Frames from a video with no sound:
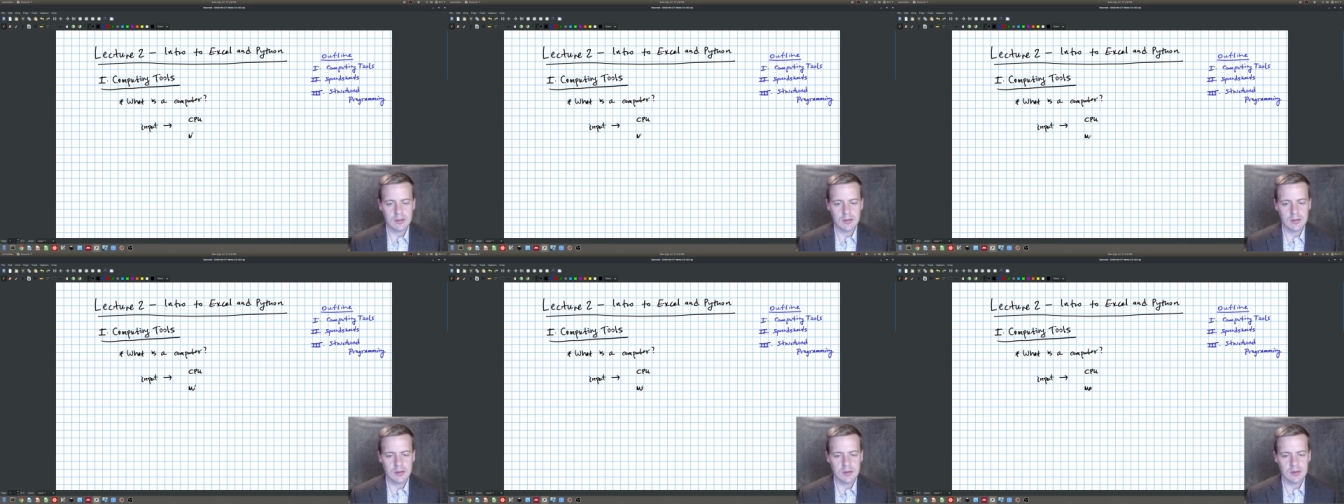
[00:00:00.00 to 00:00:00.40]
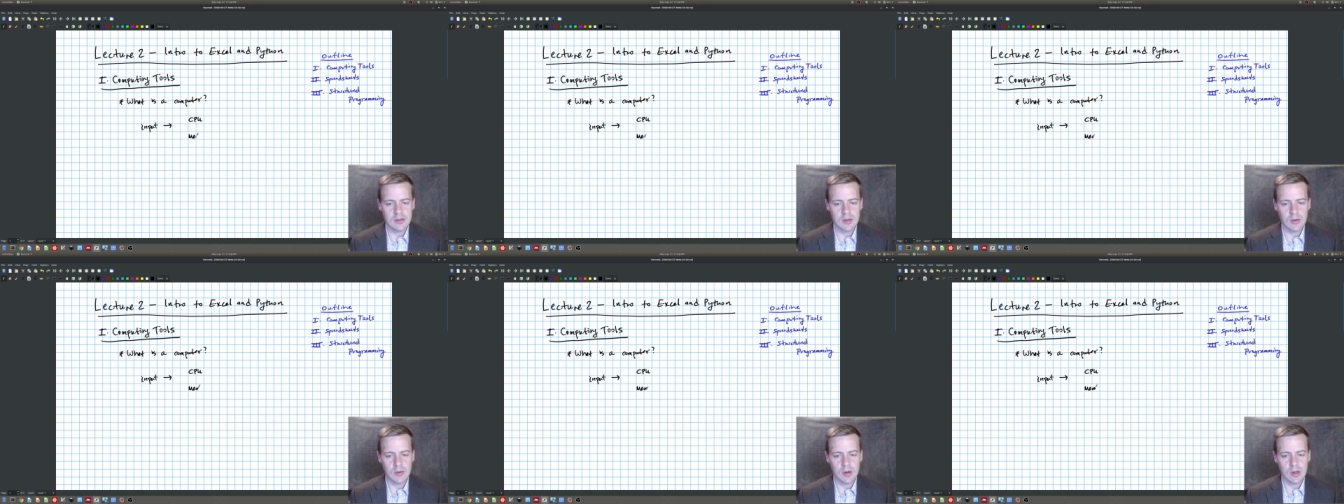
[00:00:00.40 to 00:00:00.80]

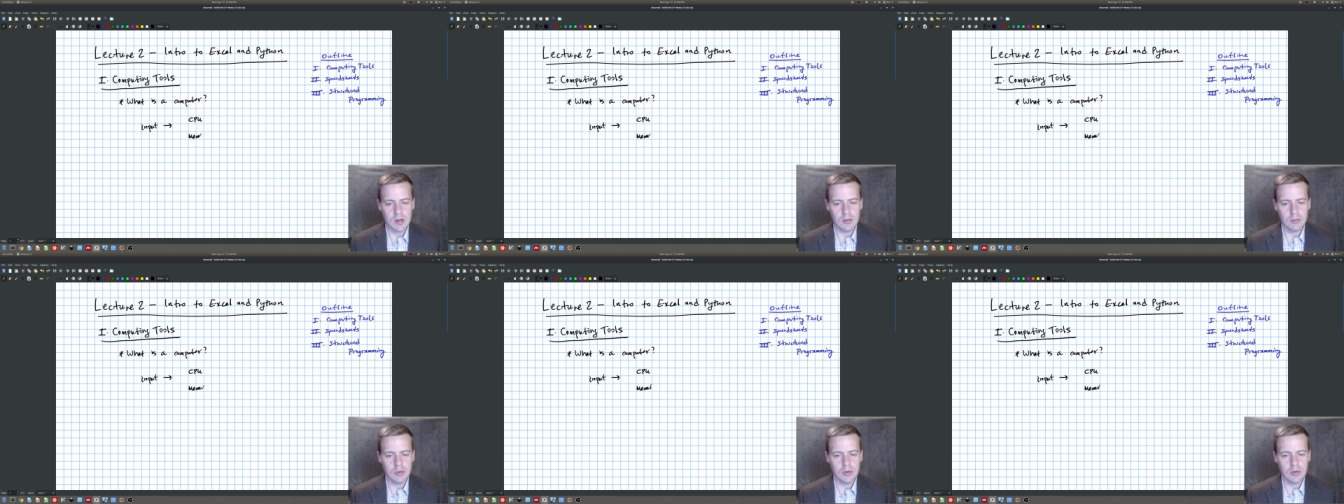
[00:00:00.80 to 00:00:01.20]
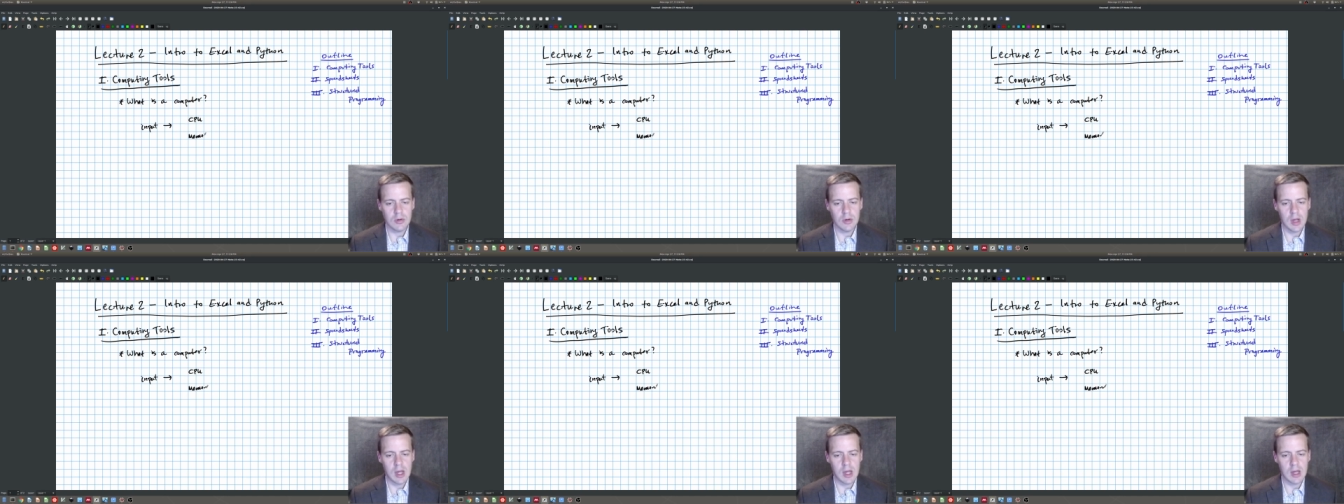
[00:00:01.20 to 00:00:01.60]
So a computer
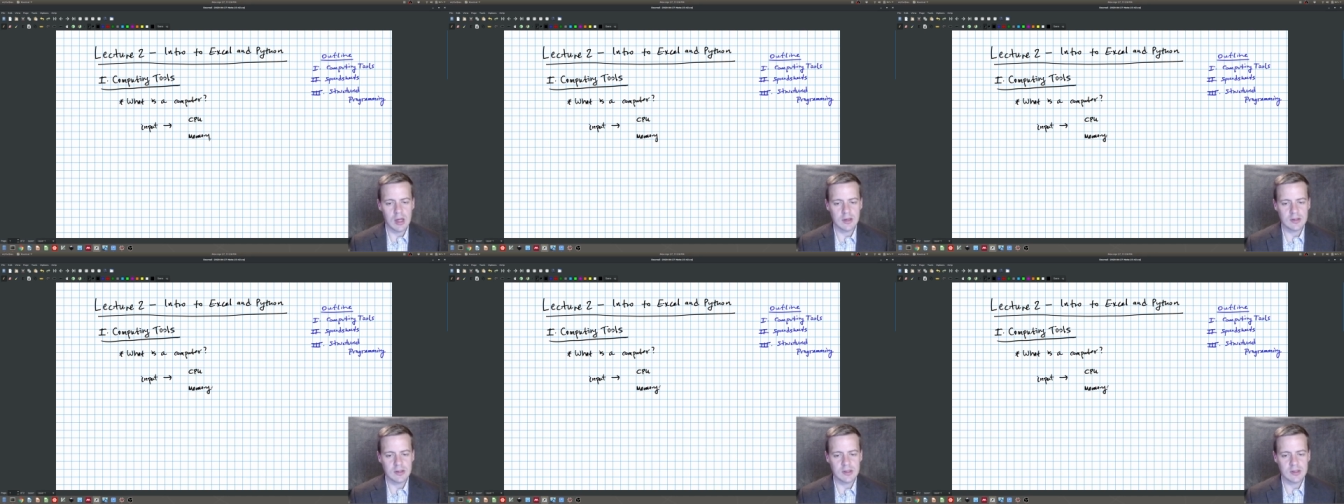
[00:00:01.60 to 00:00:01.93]
has,